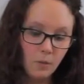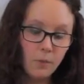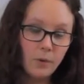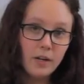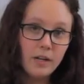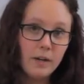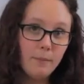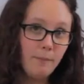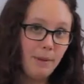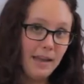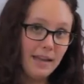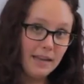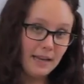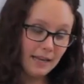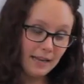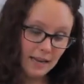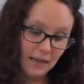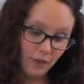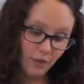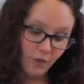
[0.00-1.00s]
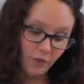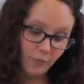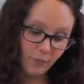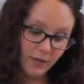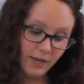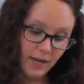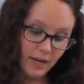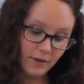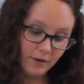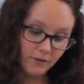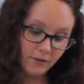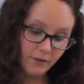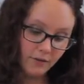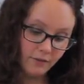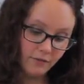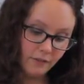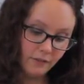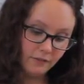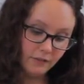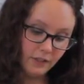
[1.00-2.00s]
We're gonna bake it at
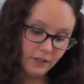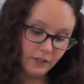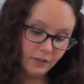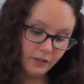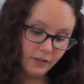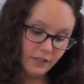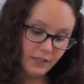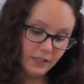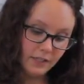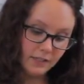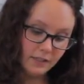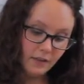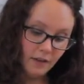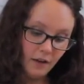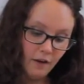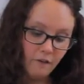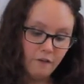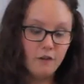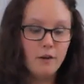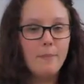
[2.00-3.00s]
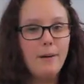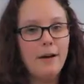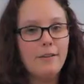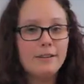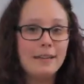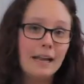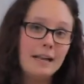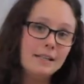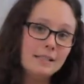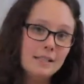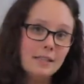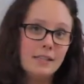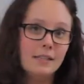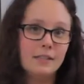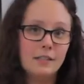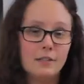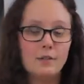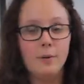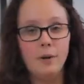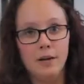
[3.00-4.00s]
350 degrees for about
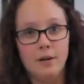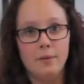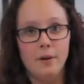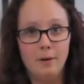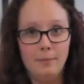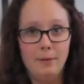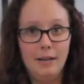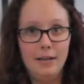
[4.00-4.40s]
19 to 21